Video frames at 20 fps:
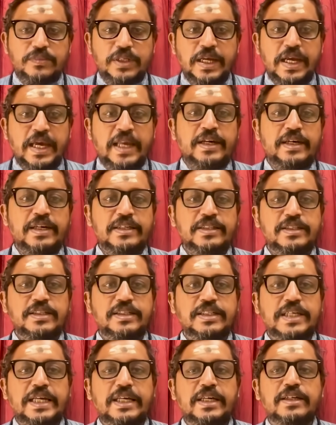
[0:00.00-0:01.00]
and it has
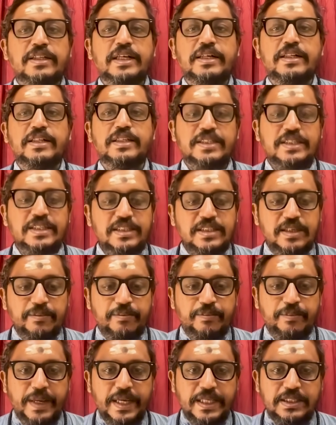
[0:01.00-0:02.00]
decided that this is the
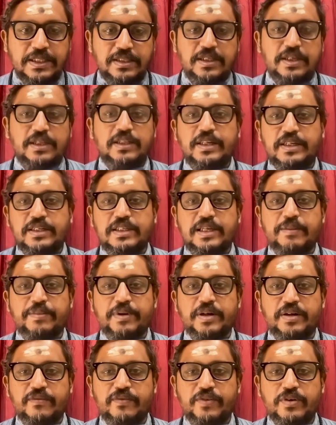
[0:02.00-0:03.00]
best thing that is
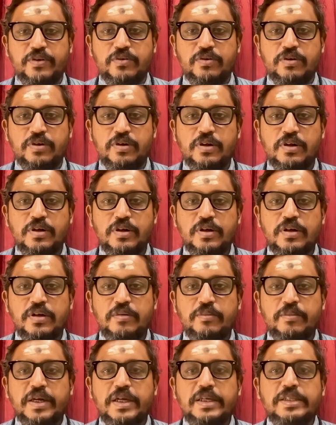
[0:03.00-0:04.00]
happening for you.
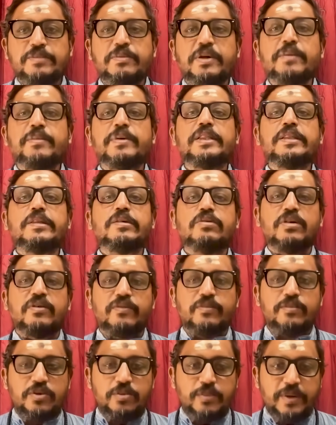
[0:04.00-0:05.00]
because maybe
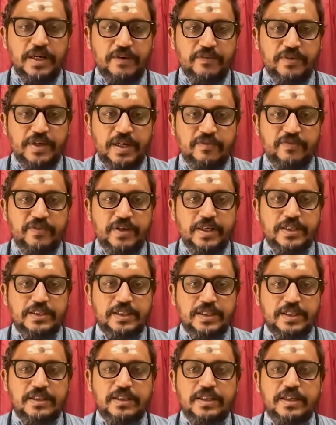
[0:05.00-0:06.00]
you might have done various
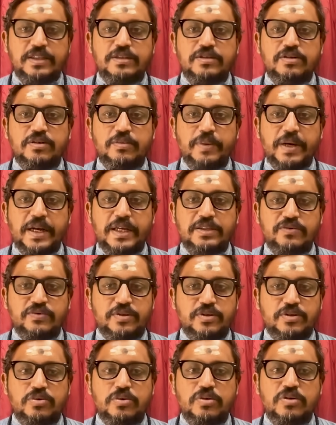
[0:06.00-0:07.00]
other things in your past
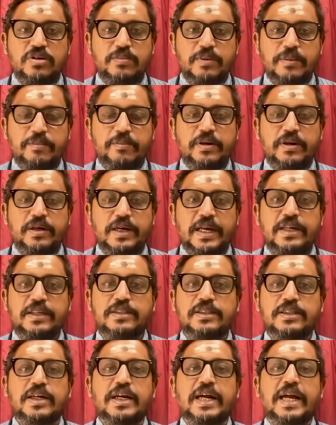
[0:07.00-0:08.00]
which you don't remember, and
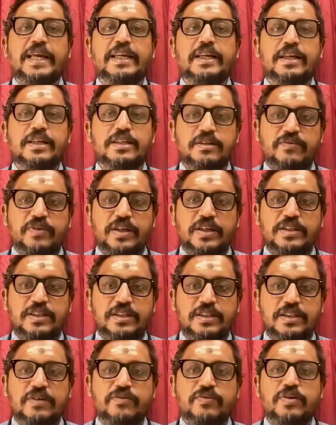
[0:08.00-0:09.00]
it's a kindness of
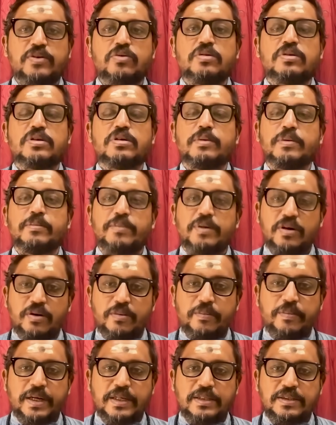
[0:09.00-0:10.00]
nature that we don't remember
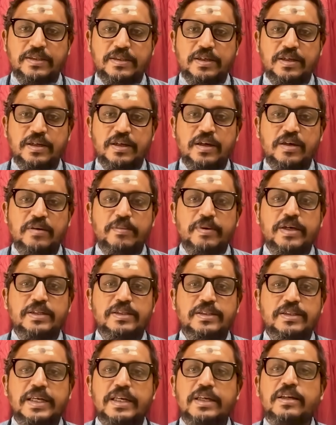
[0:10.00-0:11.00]
our past,
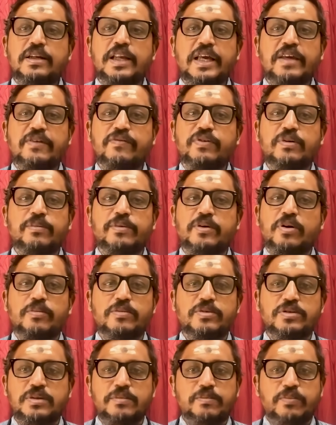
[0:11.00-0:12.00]
because then life will be
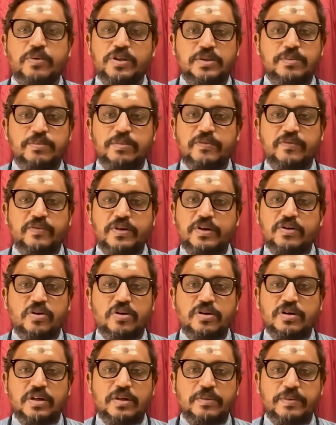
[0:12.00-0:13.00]
almost impossible for an
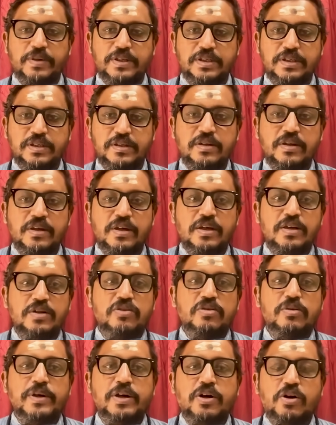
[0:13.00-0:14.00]
ordinary person.
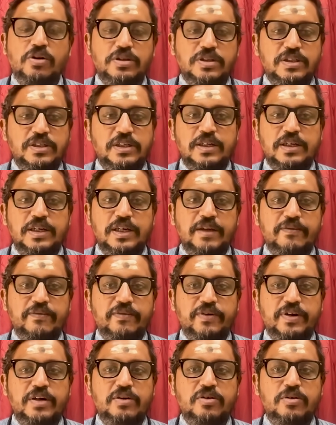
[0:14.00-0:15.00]
You'll be constantly
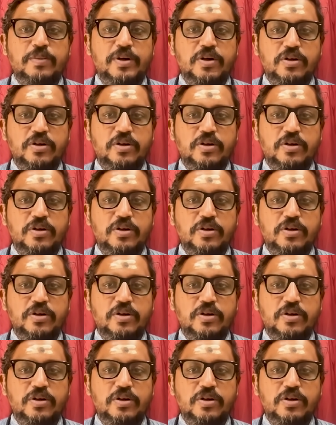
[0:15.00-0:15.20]
afraid, you'll be